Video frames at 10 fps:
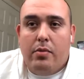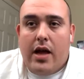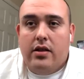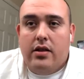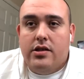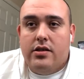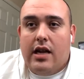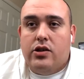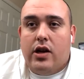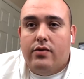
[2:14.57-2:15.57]
balanced line
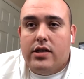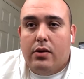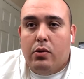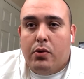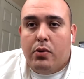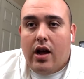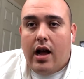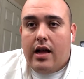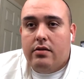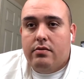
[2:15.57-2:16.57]
drivers, they were pretty
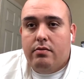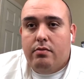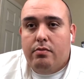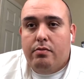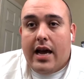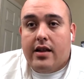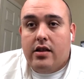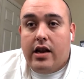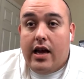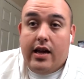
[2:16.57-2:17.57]
hot back in the
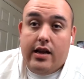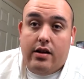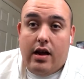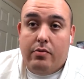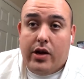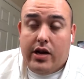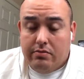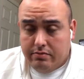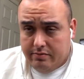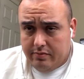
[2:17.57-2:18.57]
day. And, I mean,
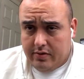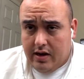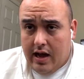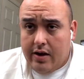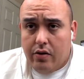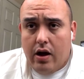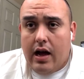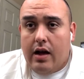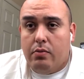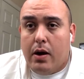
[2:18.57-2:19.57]
I don't know
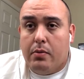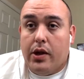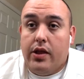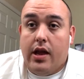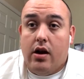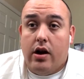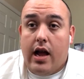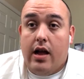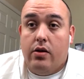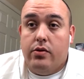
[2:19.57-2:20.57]
how popular they are
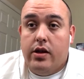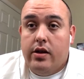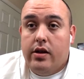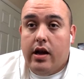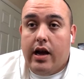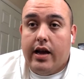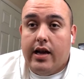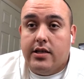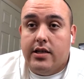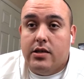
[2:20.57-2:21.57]
now. I
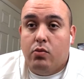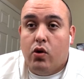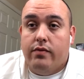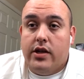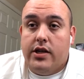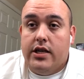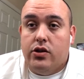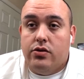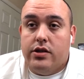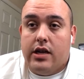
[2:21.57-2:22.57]
guess it's more of a
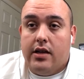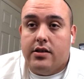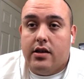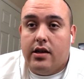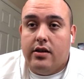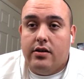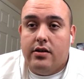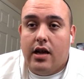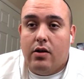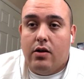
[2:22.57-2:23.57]
digital toss-link
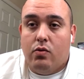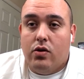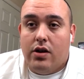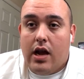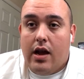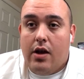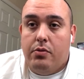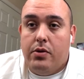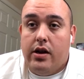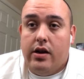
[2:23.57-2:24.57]
kind of world now.
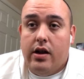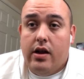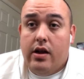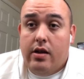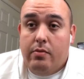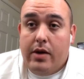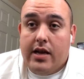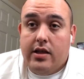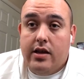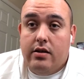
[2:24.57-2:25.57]
But
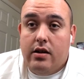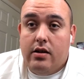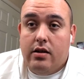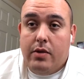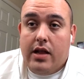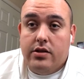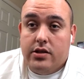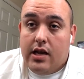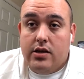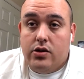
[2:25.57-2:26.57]
back then, the balanced
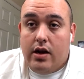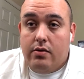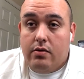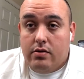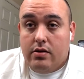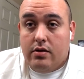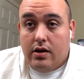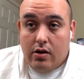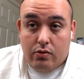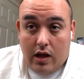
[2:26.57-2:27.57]
line
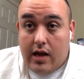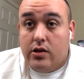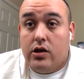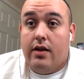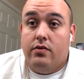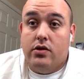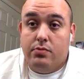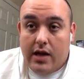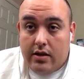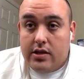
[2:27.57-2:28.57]
drivers,
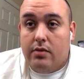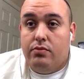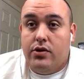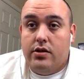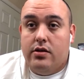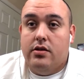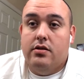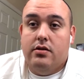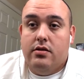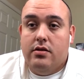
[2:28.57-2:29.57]
balance inputs,
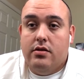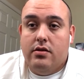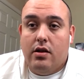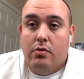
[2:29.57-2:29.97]
are